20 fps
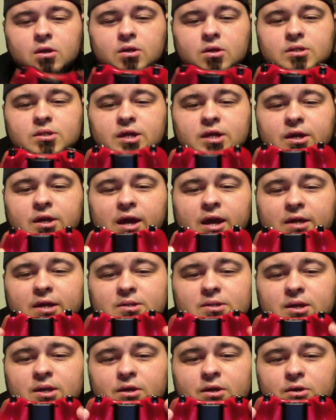You can see it
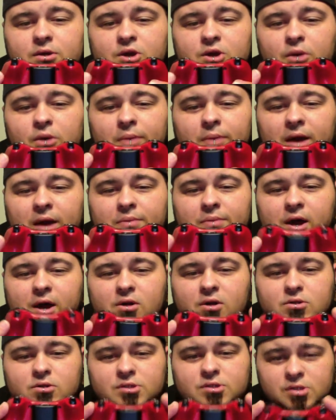has the no back
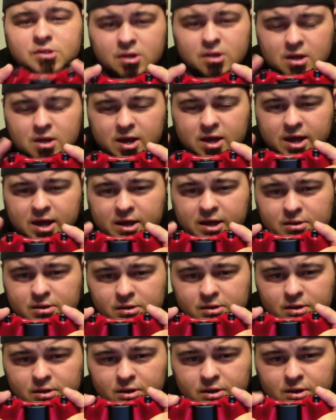paddles,
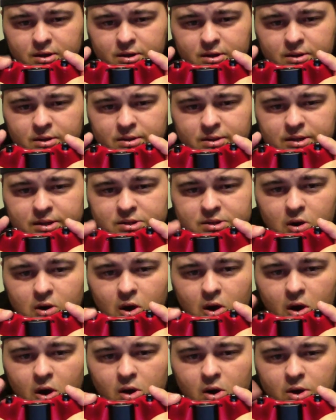and these
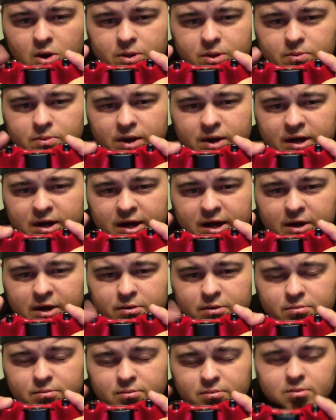go all the way
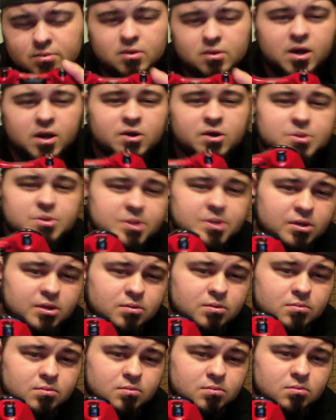down. I don't know if
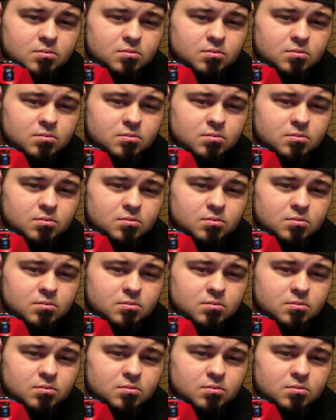you can